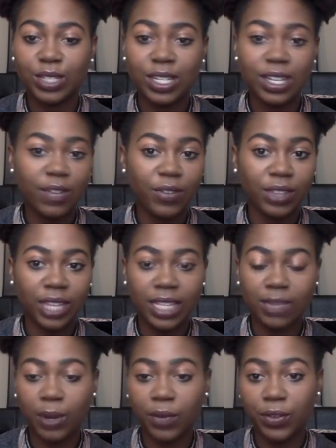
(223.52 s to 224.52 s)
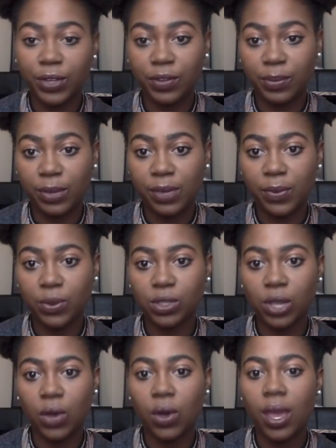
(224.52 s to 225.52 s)
different things work for different people.
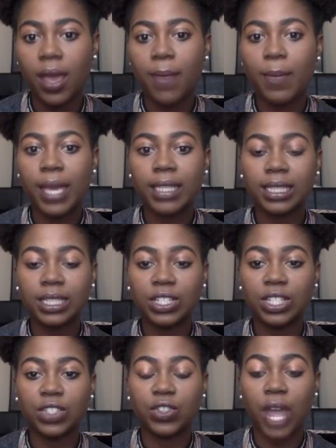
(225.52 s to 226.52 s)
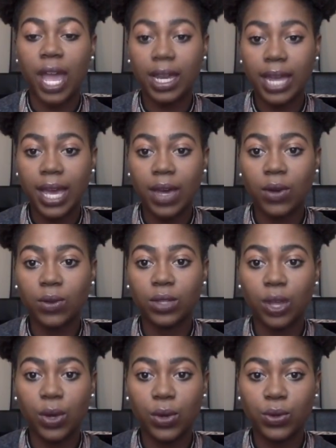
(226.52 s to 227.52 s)
So basically just trying out
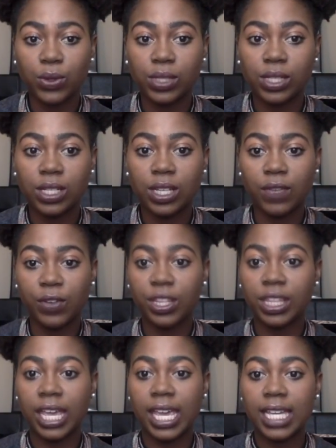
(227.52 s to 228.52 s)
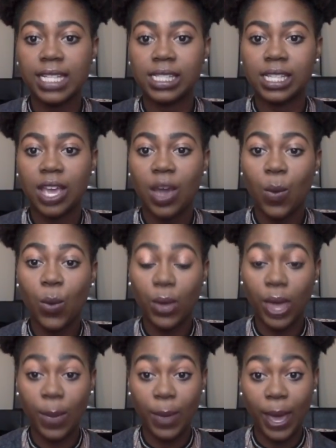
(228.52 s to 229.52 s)
those different things will help